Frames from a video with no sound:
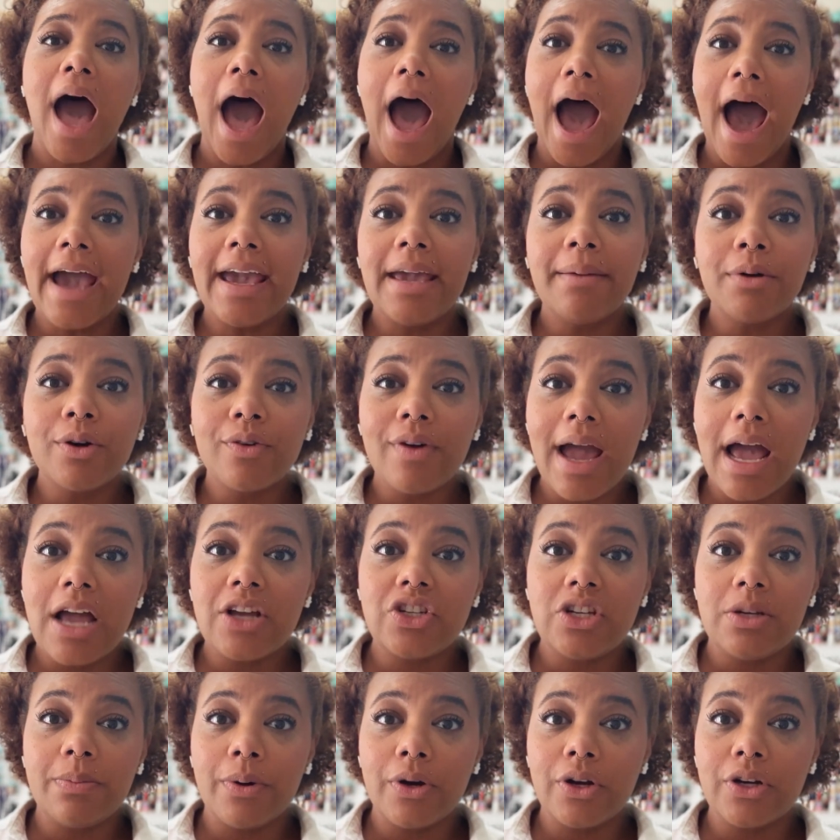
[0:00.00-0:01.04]
I am a
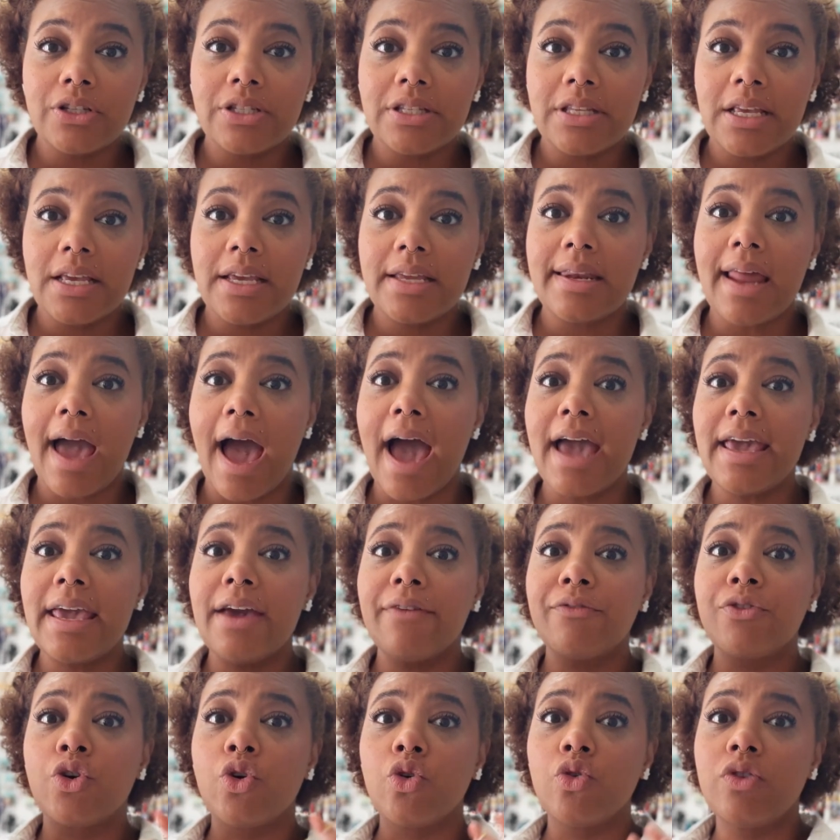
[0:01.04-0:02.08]
rashy person. I
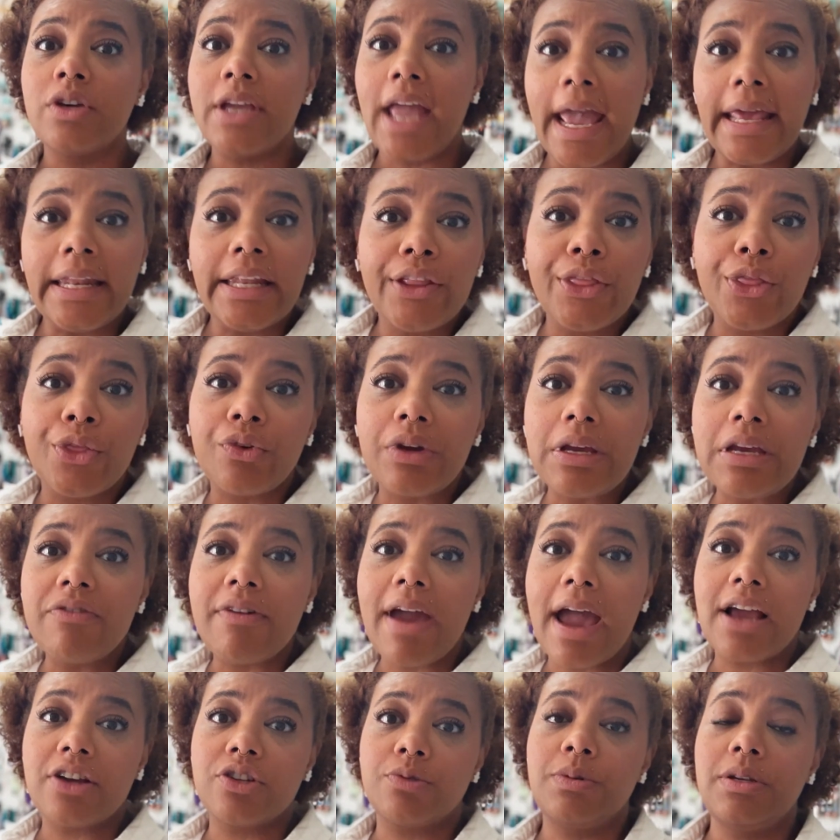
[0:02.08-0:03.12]
have created 3
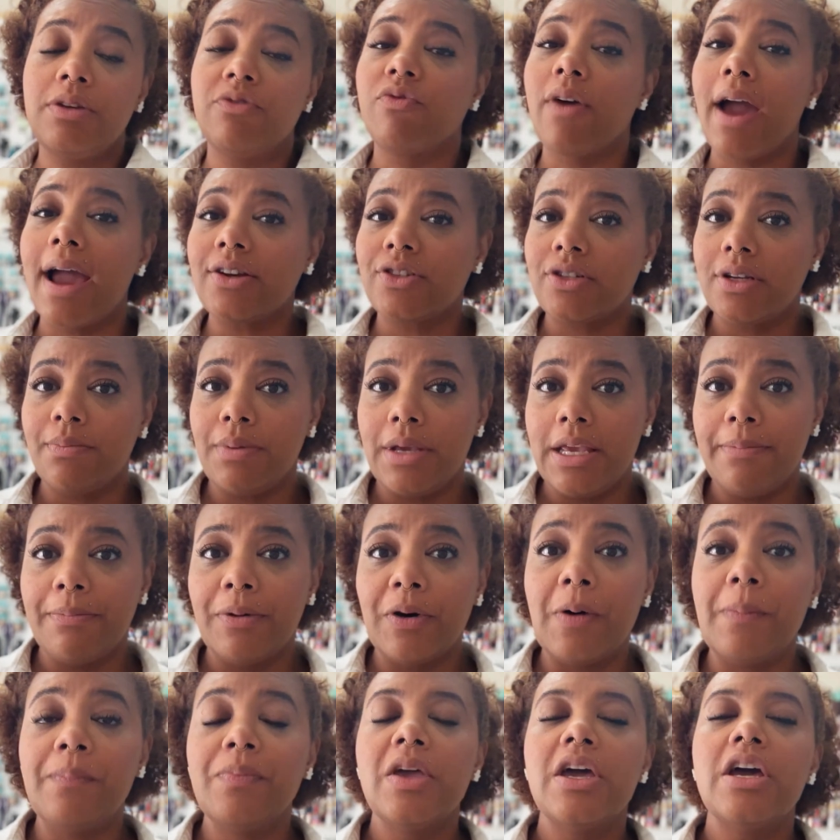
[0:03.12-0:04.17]
rashy
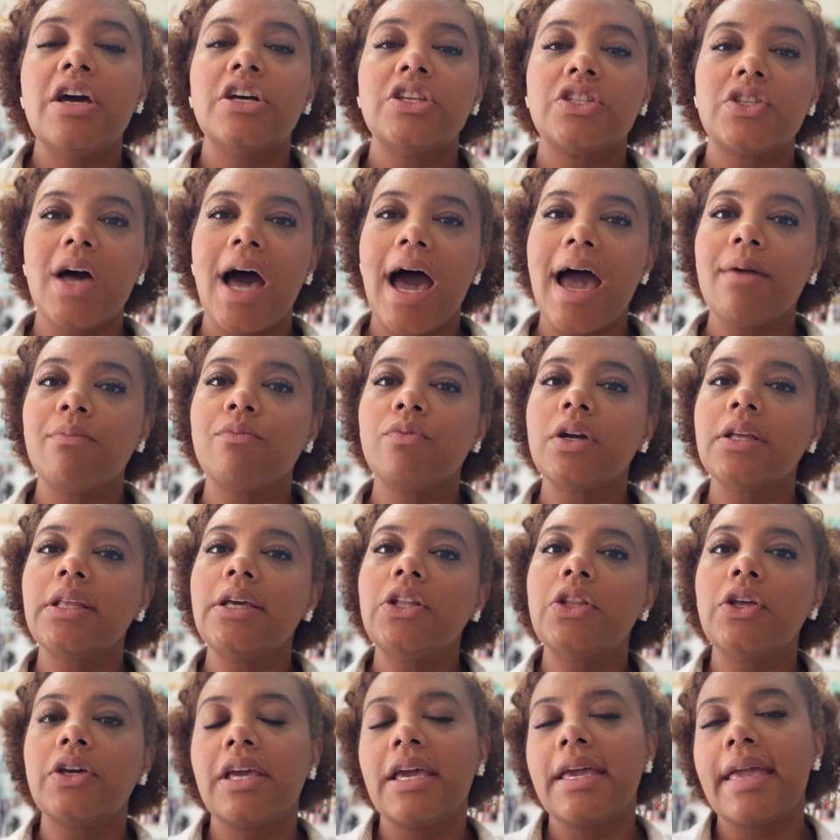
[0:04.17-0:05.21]
people, so I'm
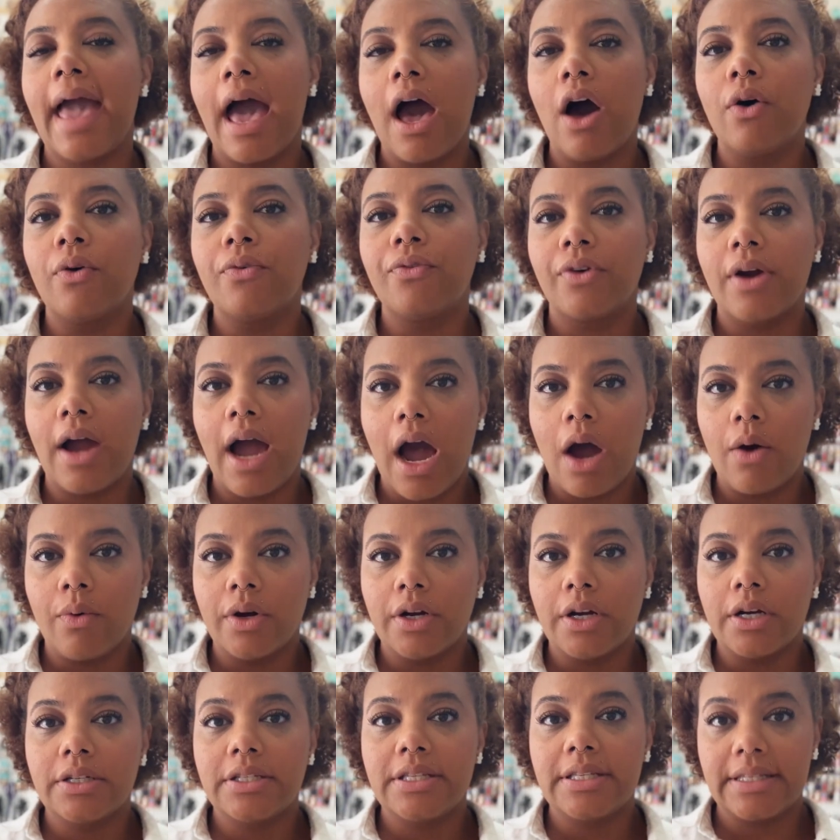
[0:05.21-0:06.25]
really looking out for
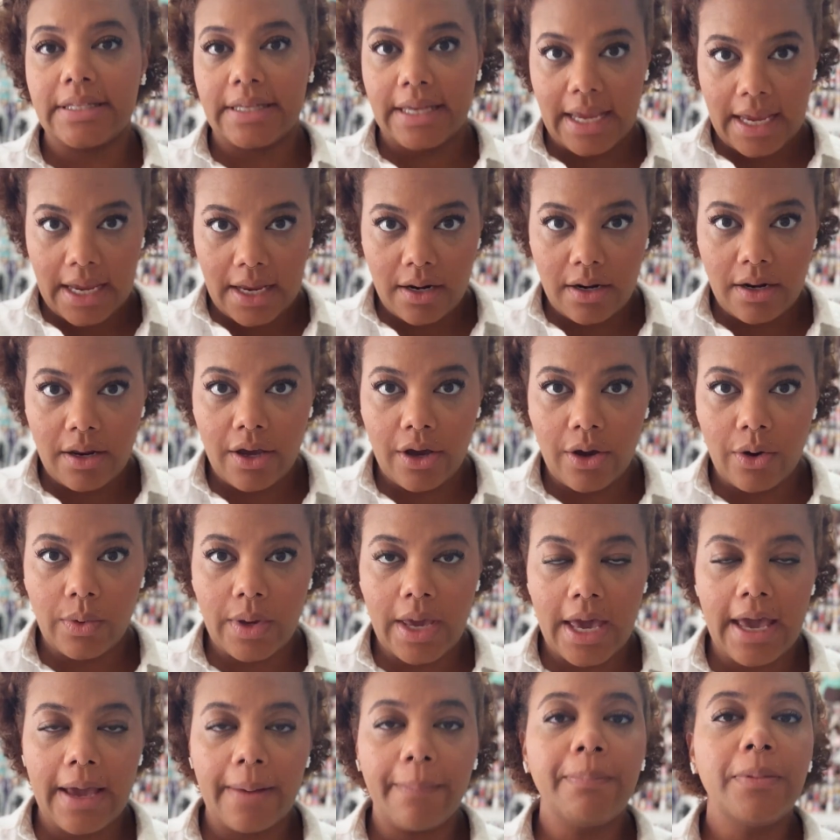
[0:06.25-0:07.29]
our skin,
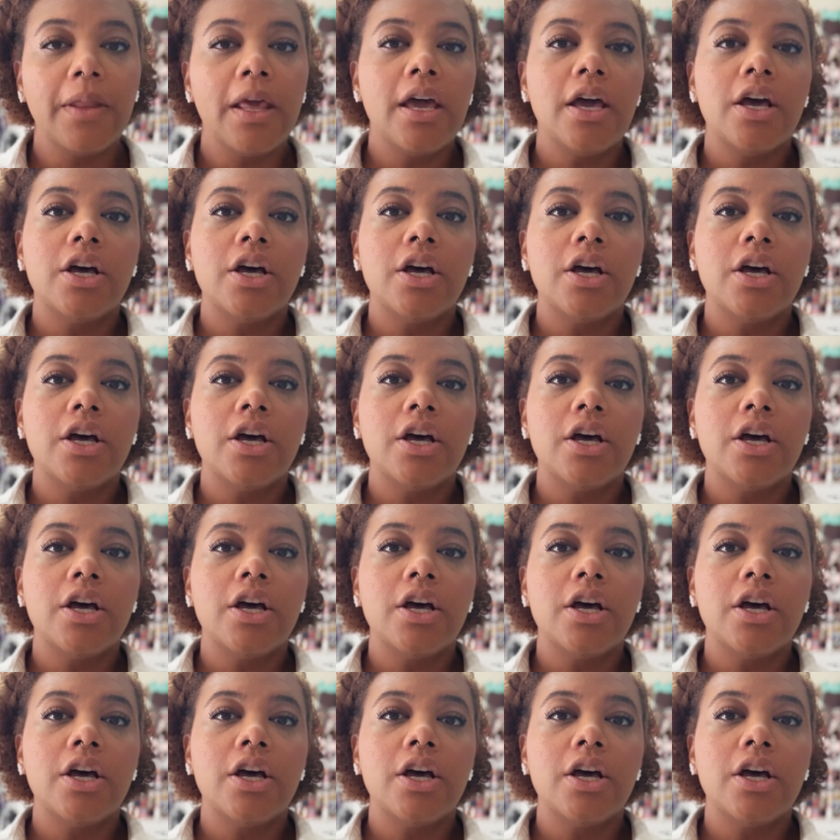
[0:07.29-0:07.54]
okay?